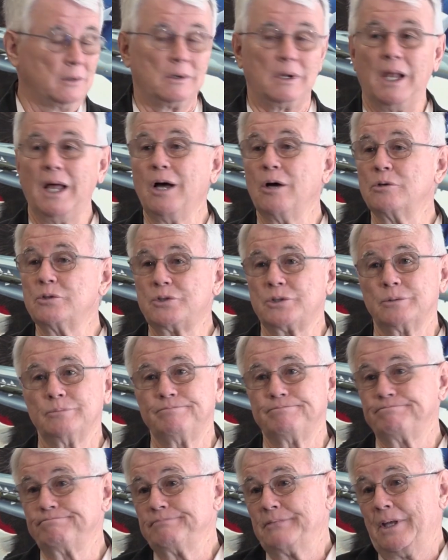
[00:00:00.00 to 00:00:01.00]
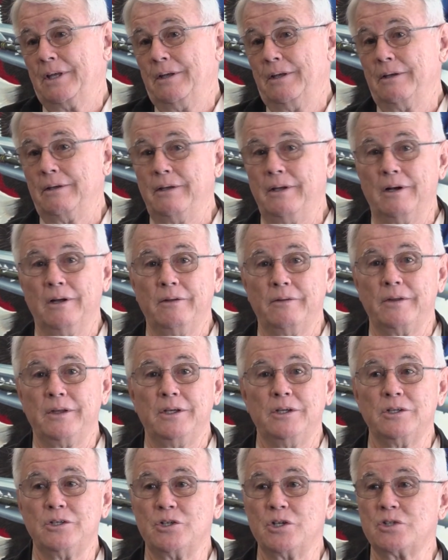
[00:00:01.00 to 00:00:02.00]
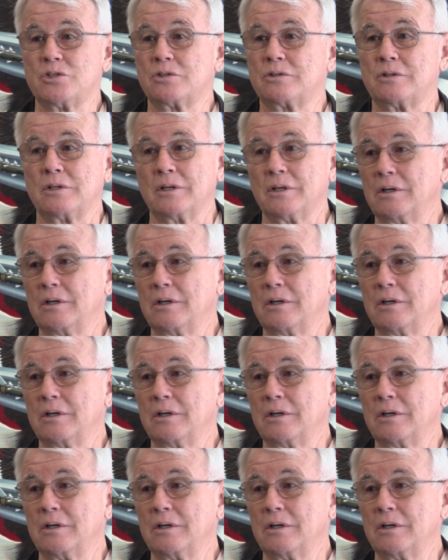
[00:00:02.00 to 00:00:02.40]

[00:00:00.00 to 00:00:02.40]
clouds, you just